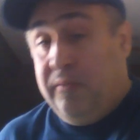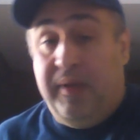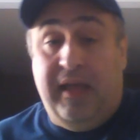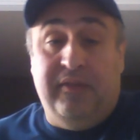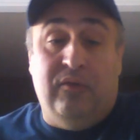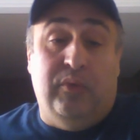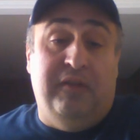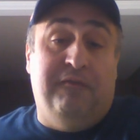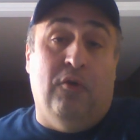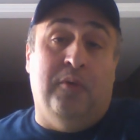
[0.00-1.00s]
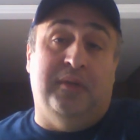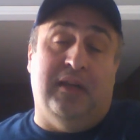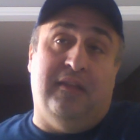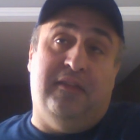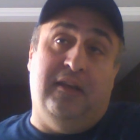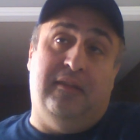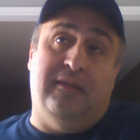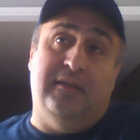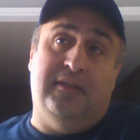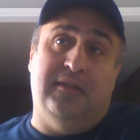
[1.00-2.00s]
band that reformed, and I think
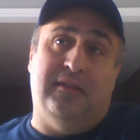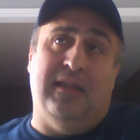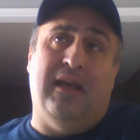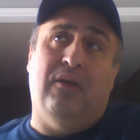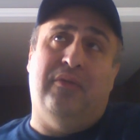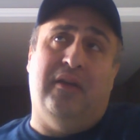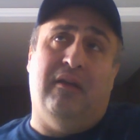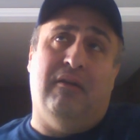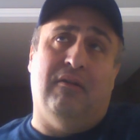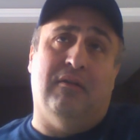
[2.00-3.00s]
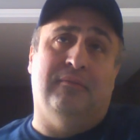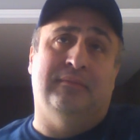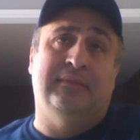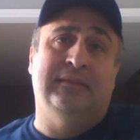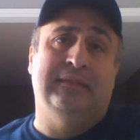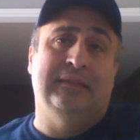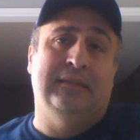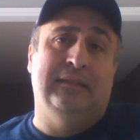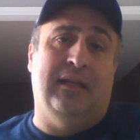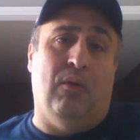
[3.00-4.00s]
this is now their,
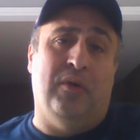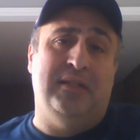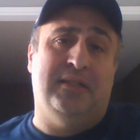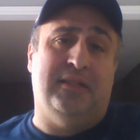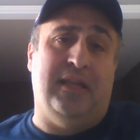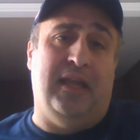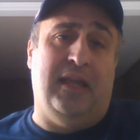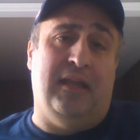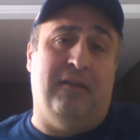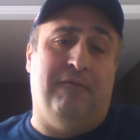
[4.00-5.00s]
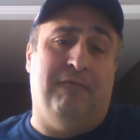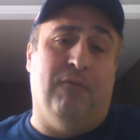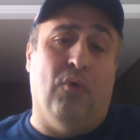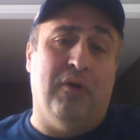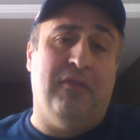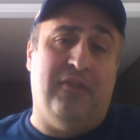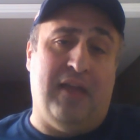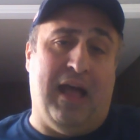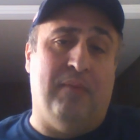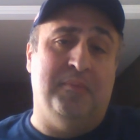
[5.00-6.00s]
I want to say,
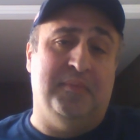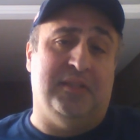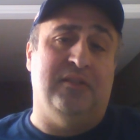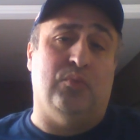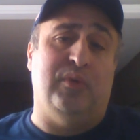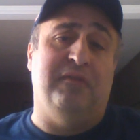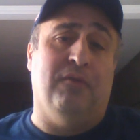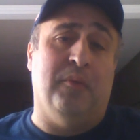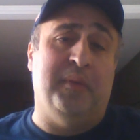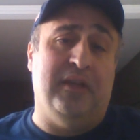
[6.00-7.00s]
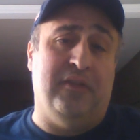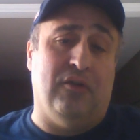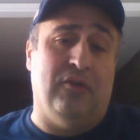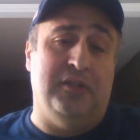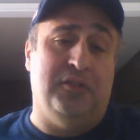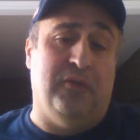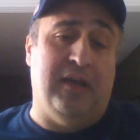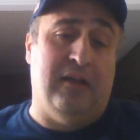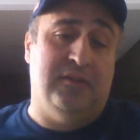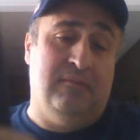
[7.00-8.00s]
fourth album since reforming in the early
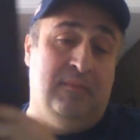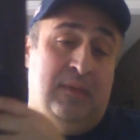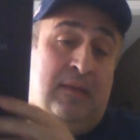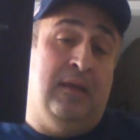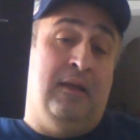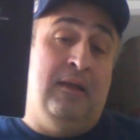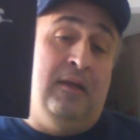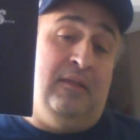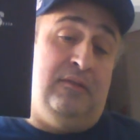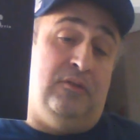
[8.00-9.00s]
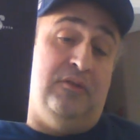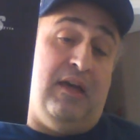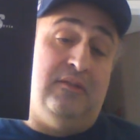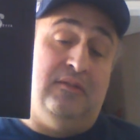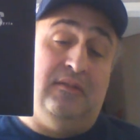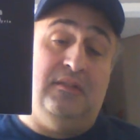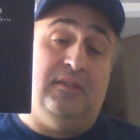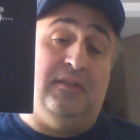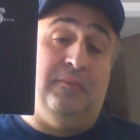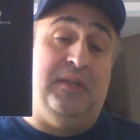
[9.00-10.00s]
2000s.
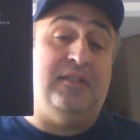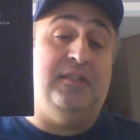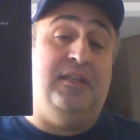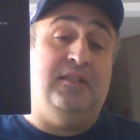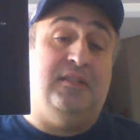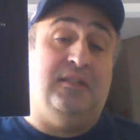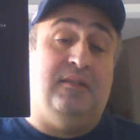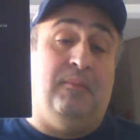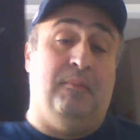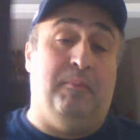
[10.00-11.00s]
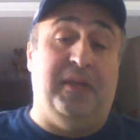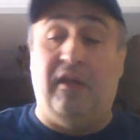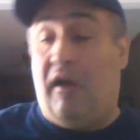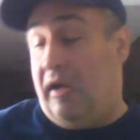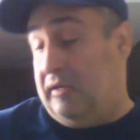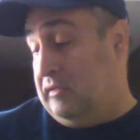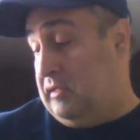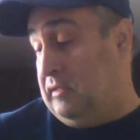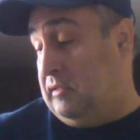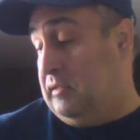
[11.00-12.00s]
2000s, the Pixies, Beyond,